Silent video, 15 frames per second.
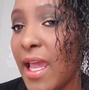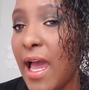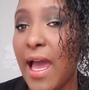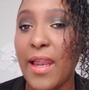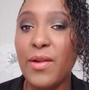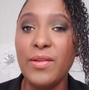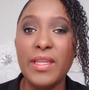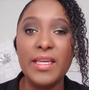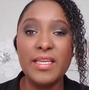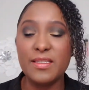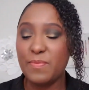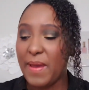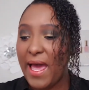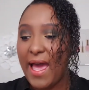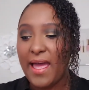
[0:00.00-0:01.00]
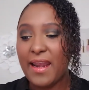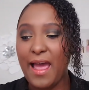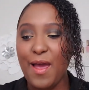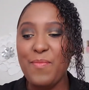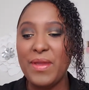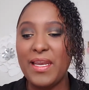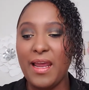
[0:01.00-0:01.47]
I don't think it's bad.
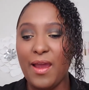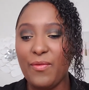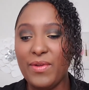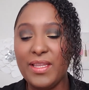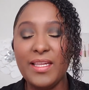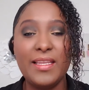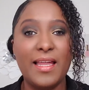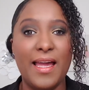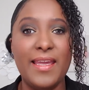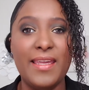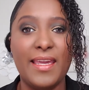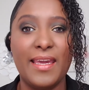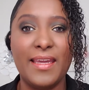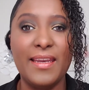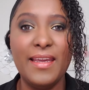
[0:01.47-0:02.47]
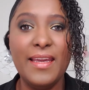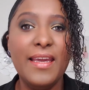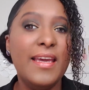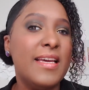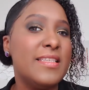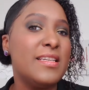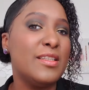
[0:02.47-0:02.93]
I mean, I really like it.
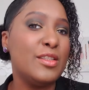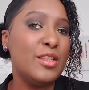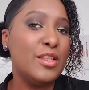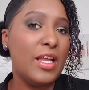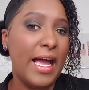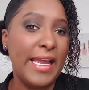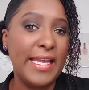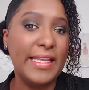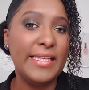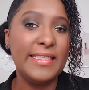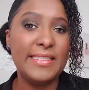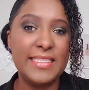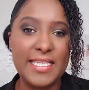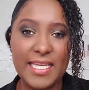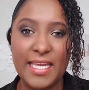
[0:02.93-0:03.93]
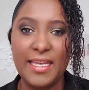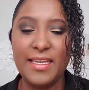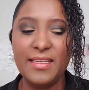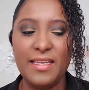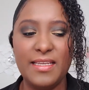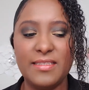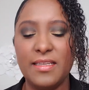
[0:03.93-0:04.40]
It's a light
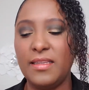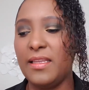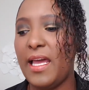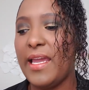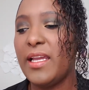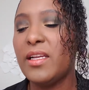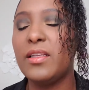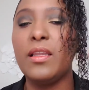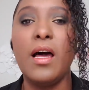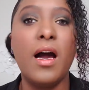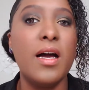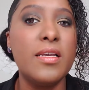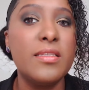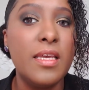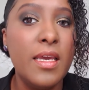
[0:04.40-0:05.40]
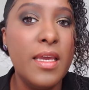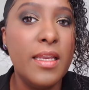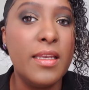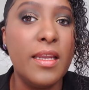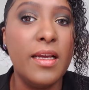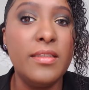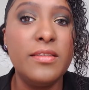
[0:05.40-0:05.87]
tint, it's a light gloss,
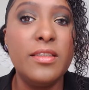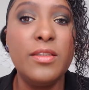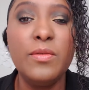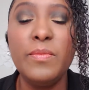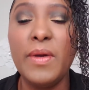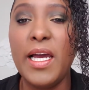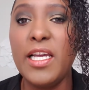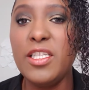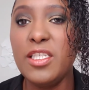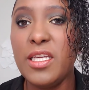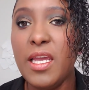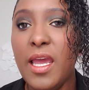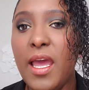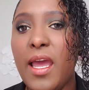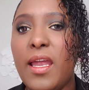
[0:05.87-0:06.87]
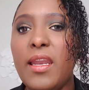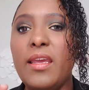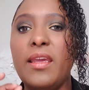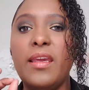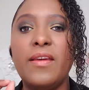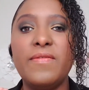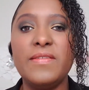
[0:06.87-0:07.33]
not too much, and
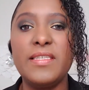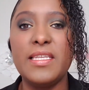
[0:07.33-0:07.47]
it gives